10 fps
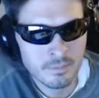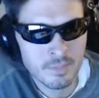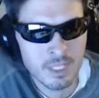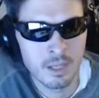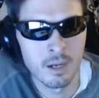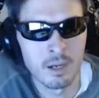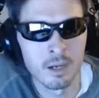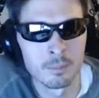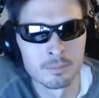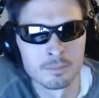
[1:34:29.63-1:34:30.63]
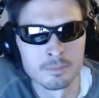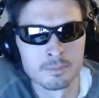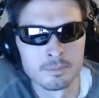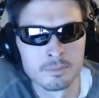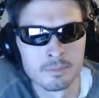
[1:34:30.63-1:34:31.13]
And
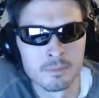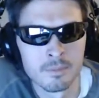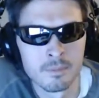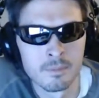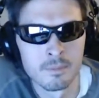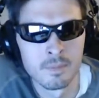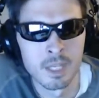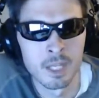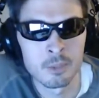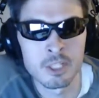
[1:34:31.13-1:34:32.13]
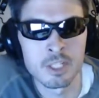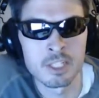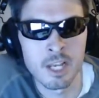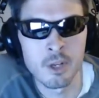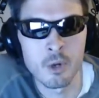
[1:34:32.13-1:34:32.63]
it was a
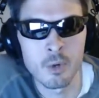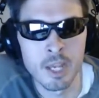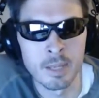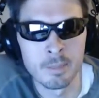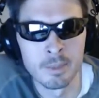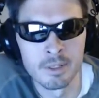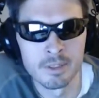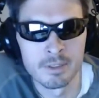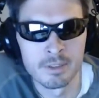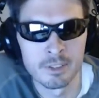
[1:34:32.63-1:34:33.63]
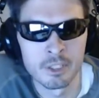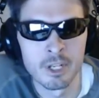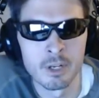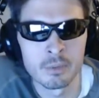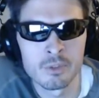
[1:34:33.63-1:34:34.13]
Nintendo game,
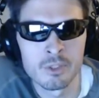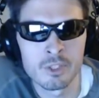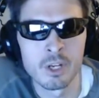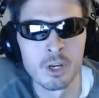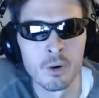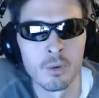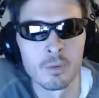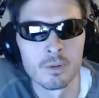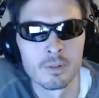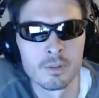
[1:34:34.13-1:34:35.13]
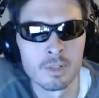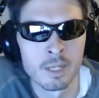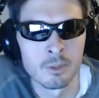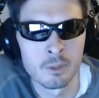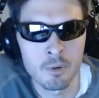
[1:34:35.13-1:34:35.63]
so
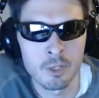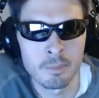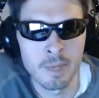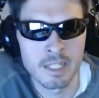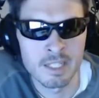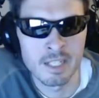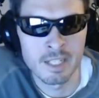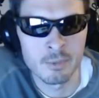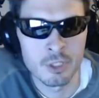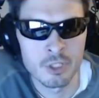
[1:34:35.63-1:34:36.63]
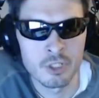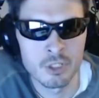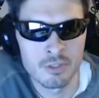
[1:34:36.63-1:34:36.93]
It was pretty basic. It was just...